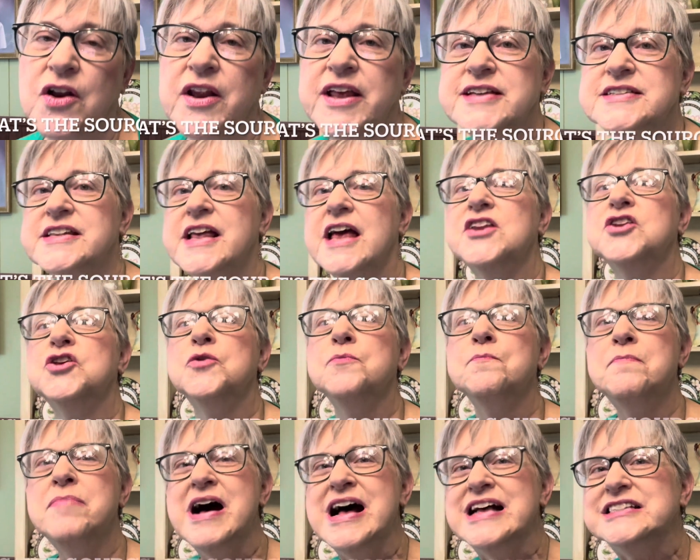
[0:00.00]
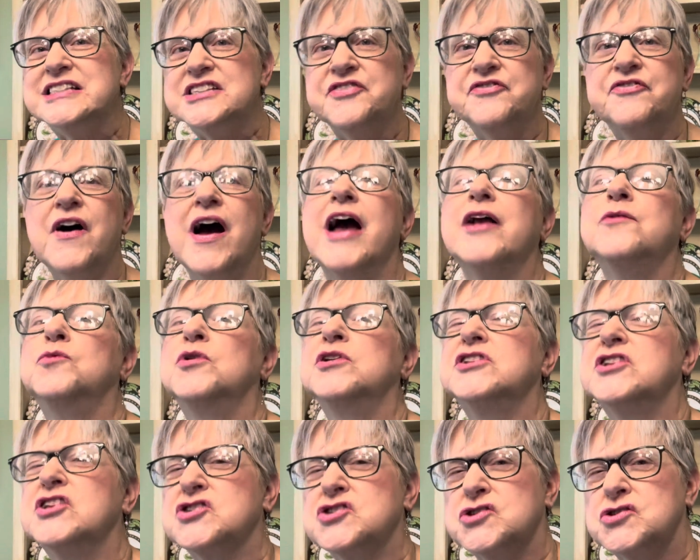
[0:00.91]
is that you must find what
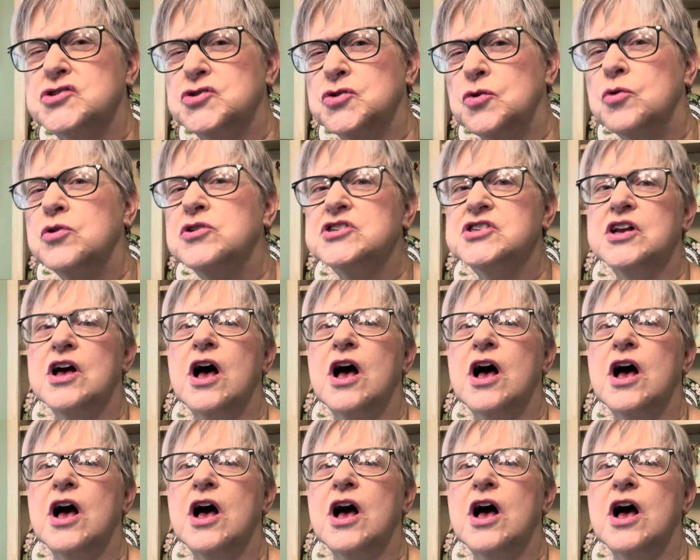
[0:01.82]
the source